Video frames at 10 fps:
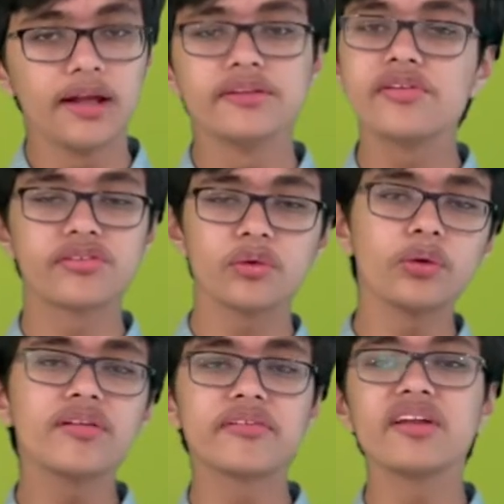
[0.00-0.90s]
This
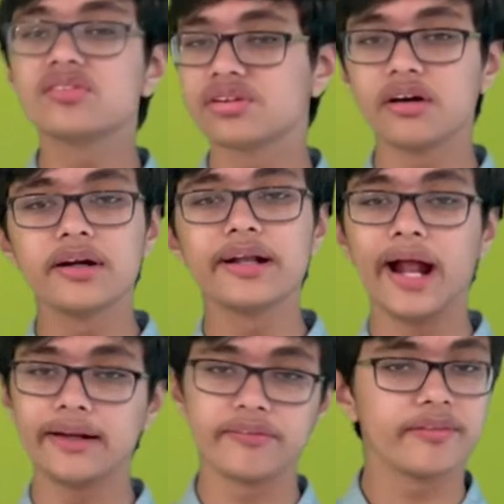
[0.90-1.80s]
stone is then churned
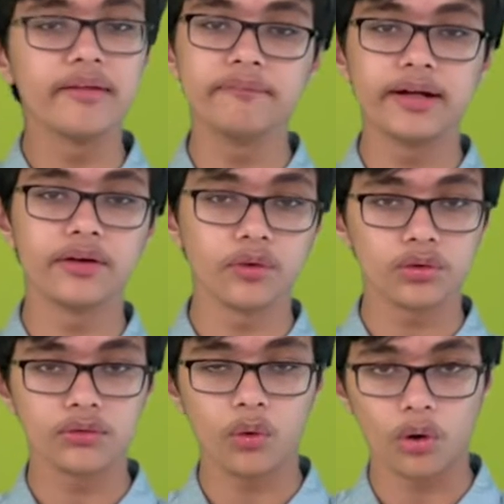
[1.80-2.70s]
and is then made into
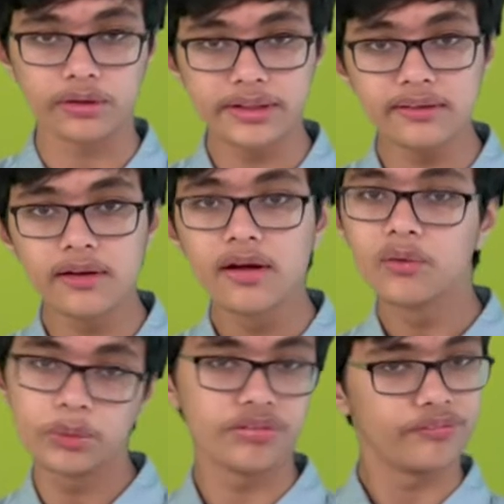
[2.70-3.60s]
concrete,
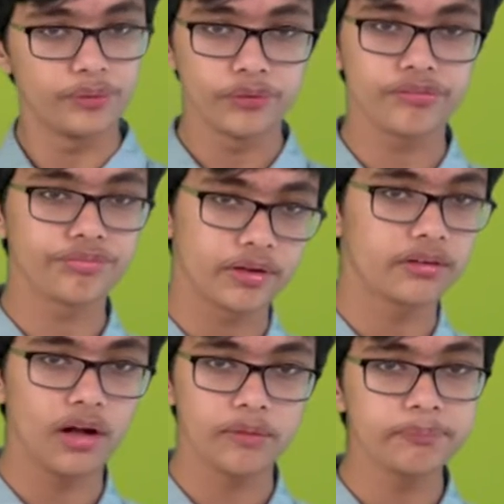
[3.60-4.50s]
which is used for
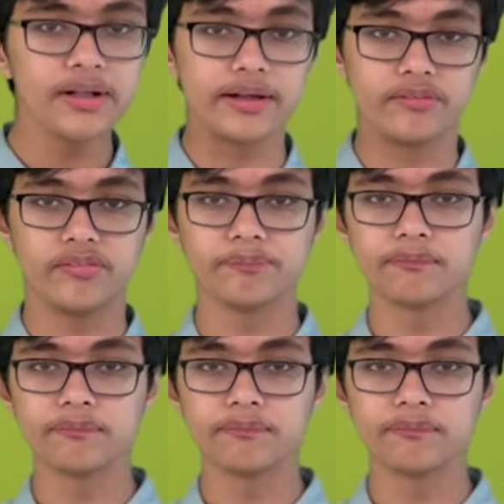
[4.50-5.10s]
our buildings.